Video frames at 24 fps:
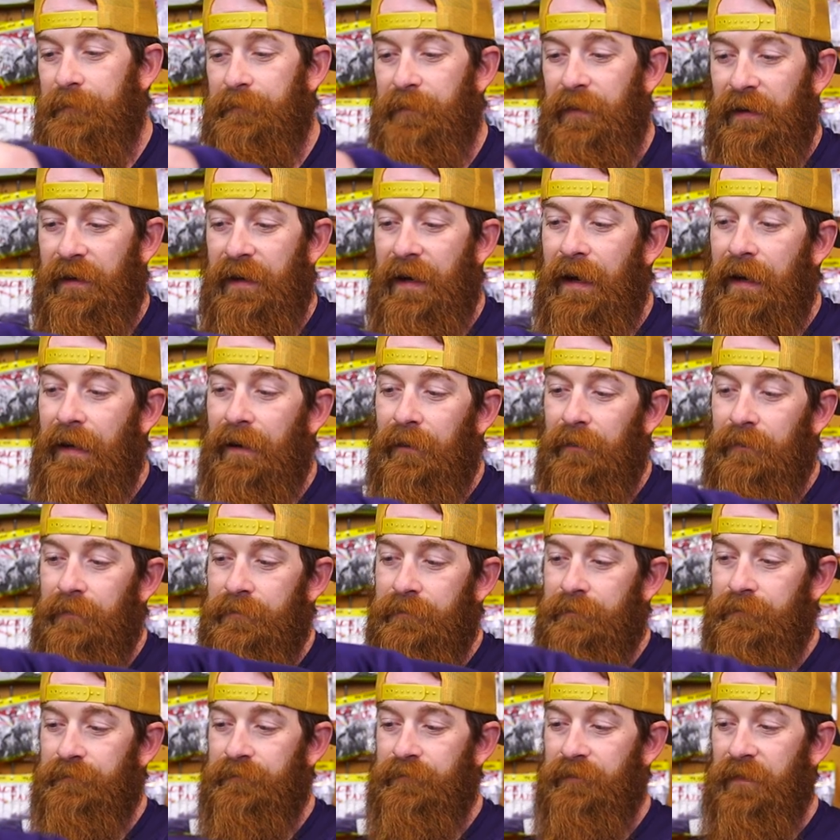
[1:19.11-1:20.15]
But
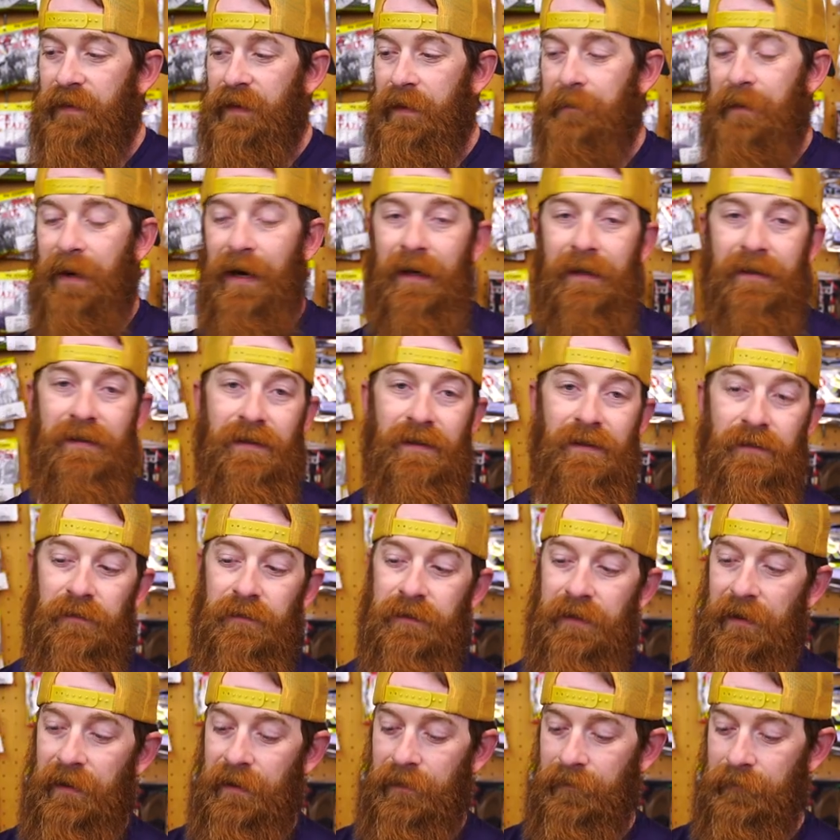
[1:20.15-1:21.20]
now, the boxes are
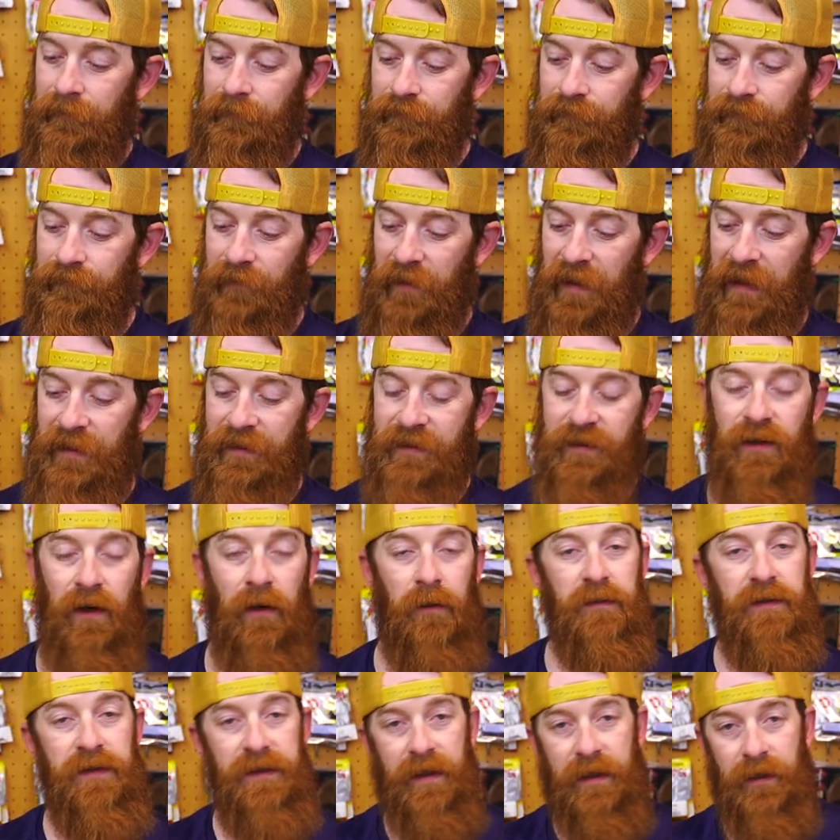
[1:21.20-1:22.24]
done. It's
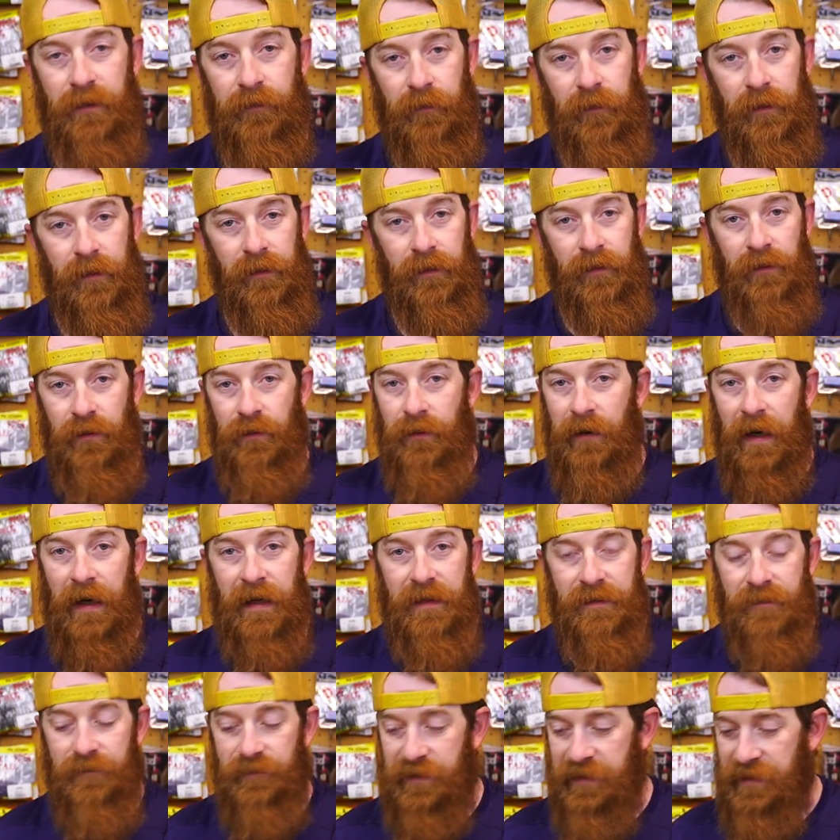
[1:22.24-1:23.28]
no secret. You
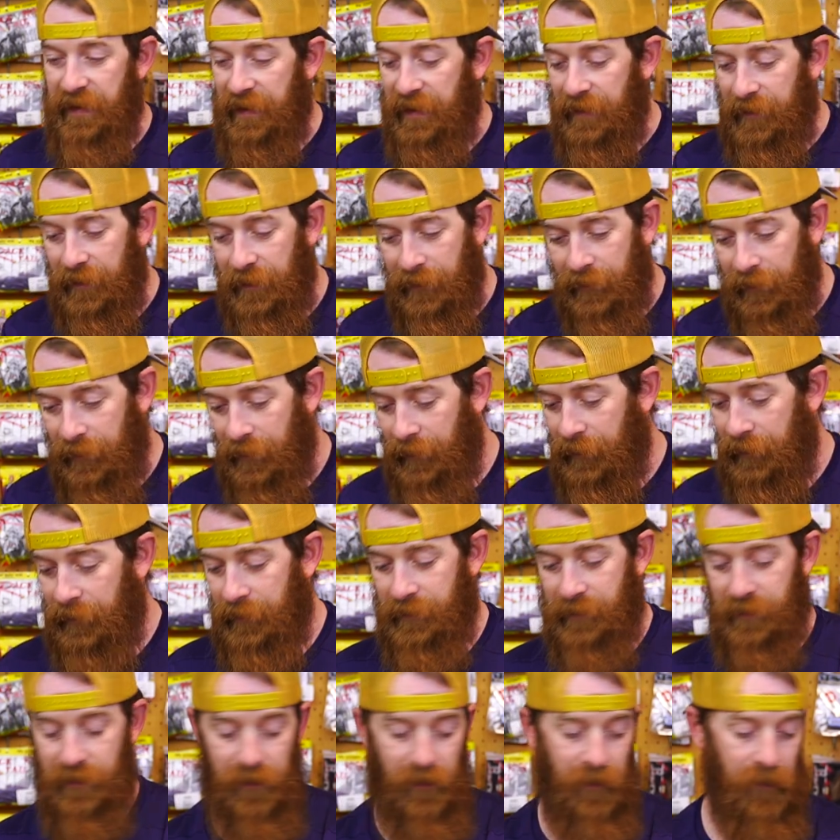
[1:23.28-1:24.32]
guys have seen it.
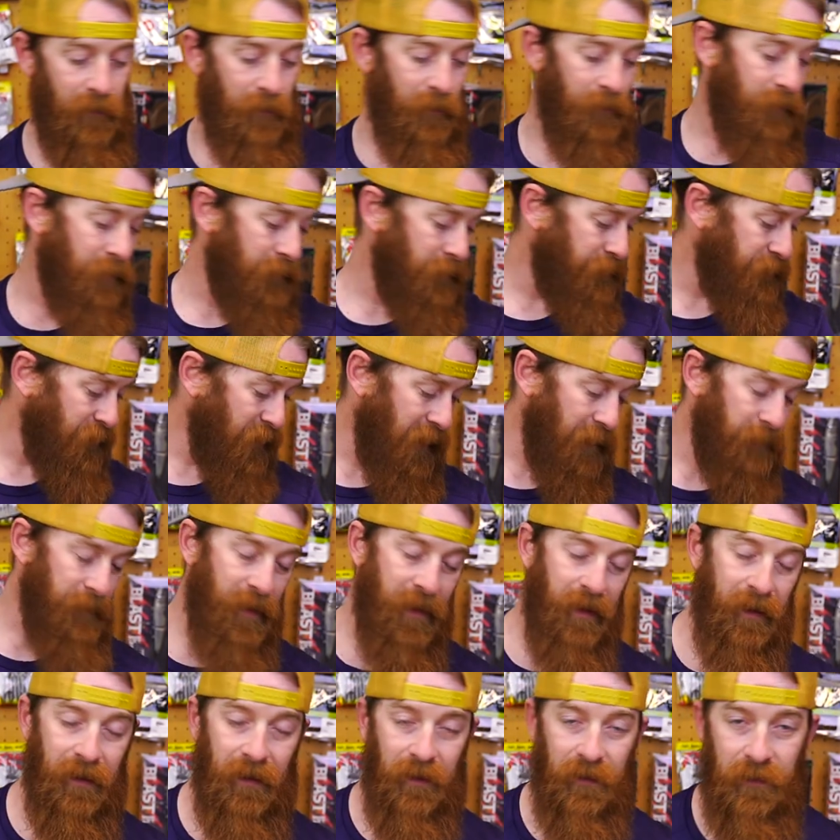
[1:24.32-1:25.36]
So, I'm
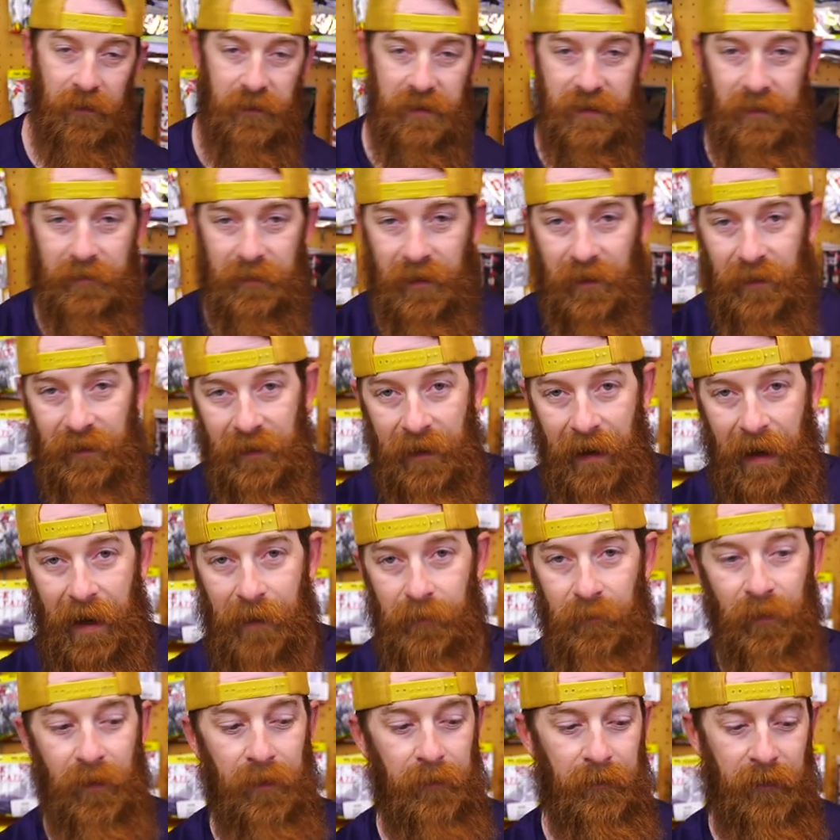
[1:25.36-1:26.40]
not going to do something
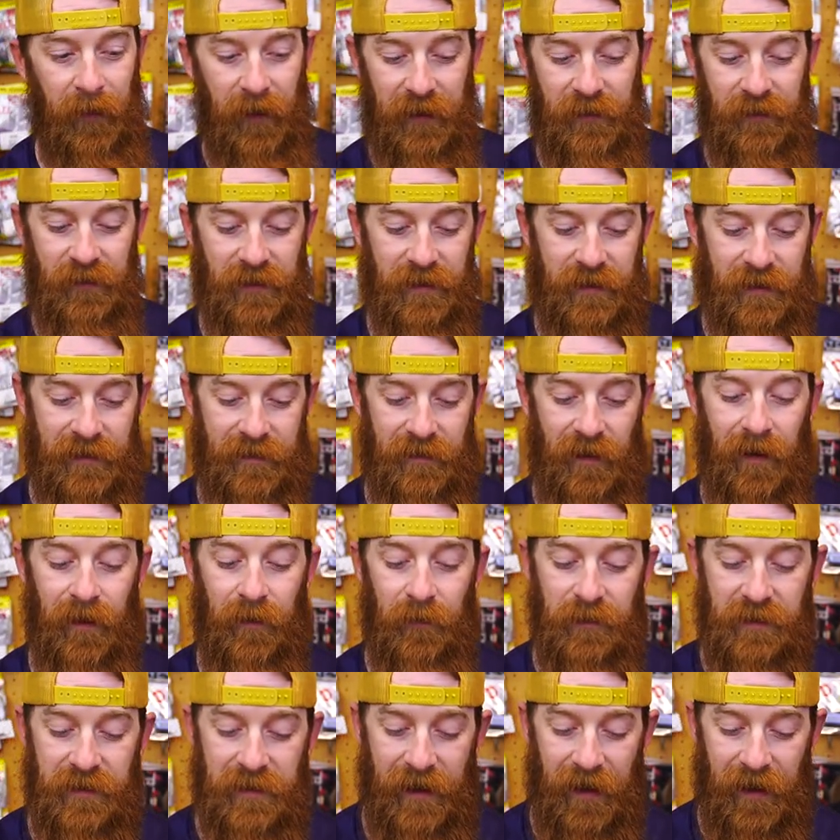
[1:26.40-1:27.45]
elaborate. But I just thought
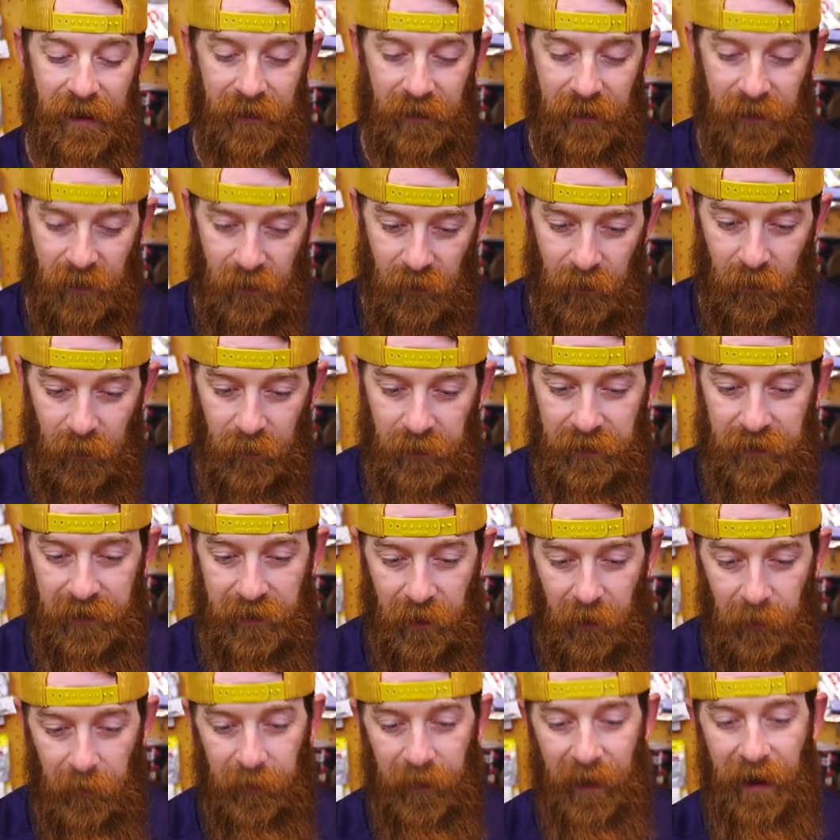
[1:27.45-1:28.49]
it was kind of cool to
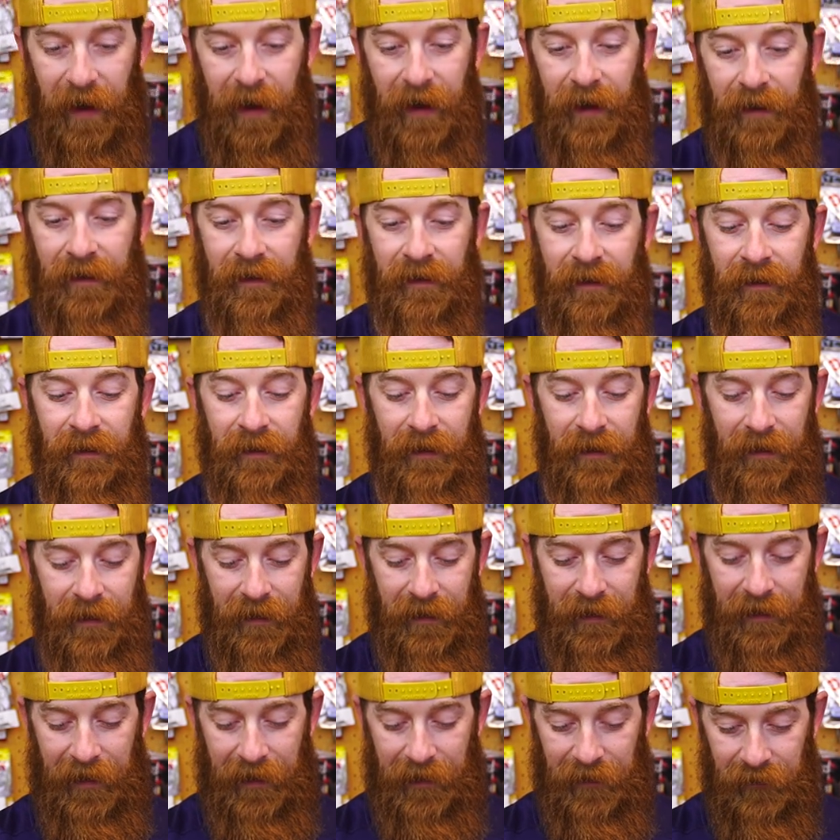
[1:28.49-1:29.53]
go back
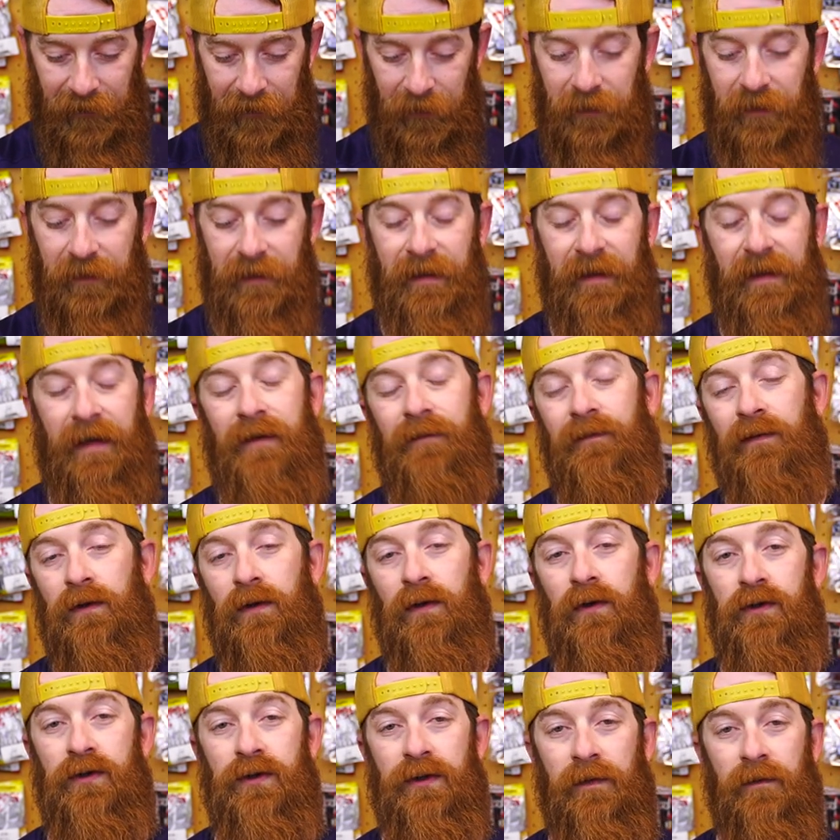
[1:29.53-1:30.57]
and look at the
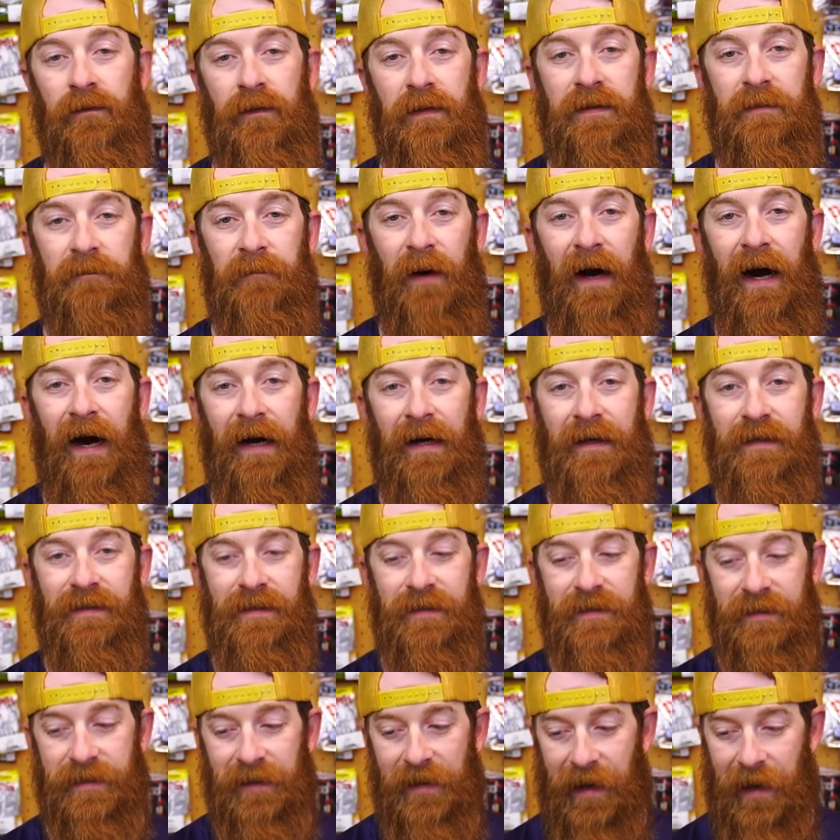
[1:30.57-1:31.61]
evolution of these
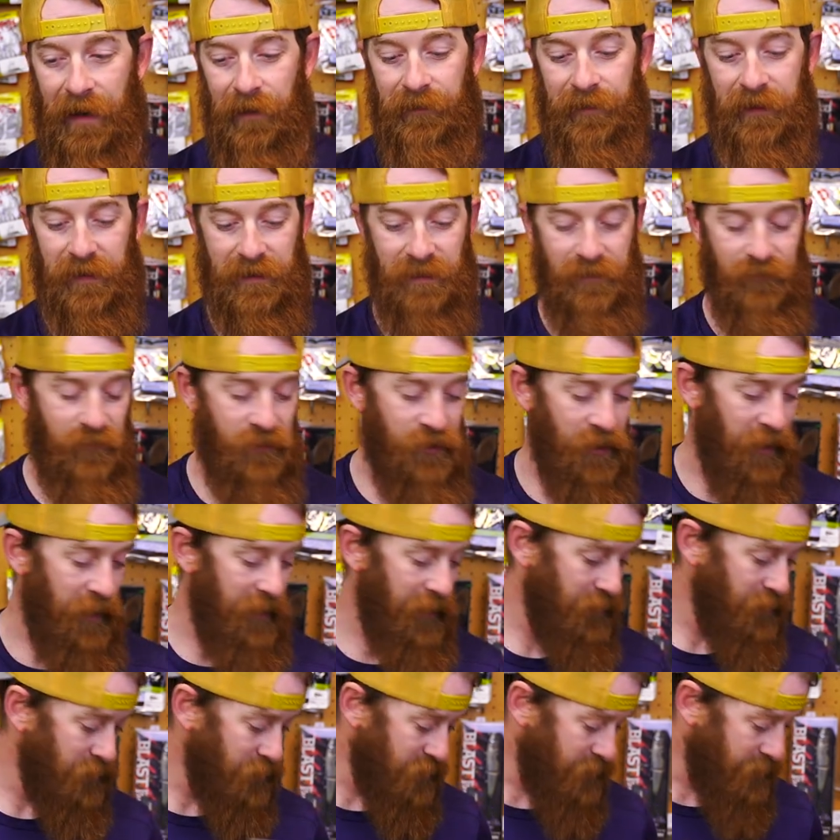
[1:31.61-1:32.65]
boxes and how things have
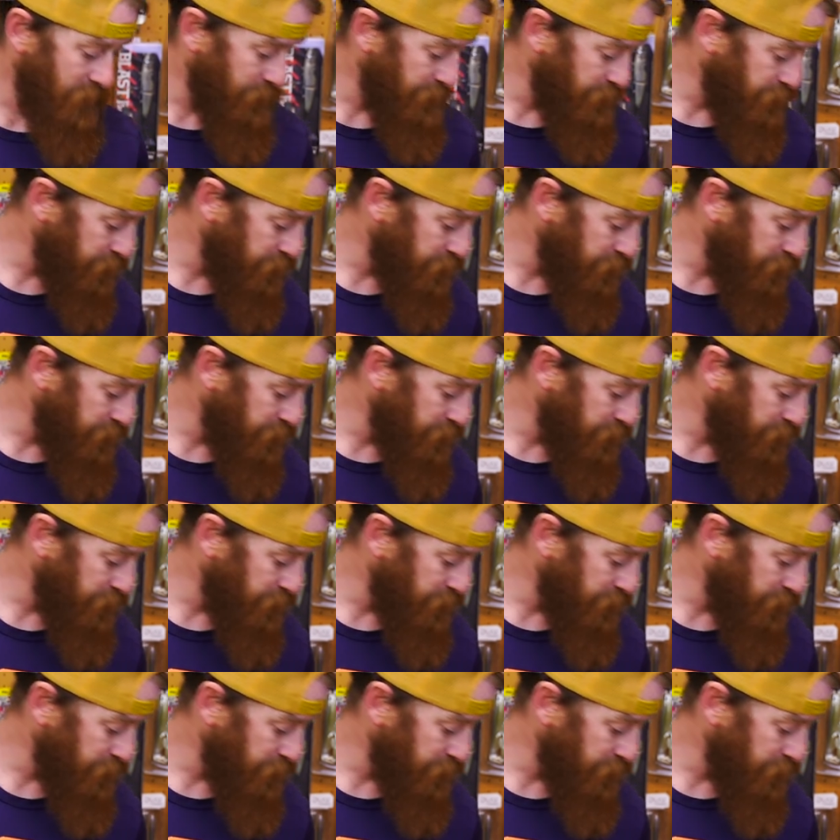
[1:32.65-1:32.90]
changed.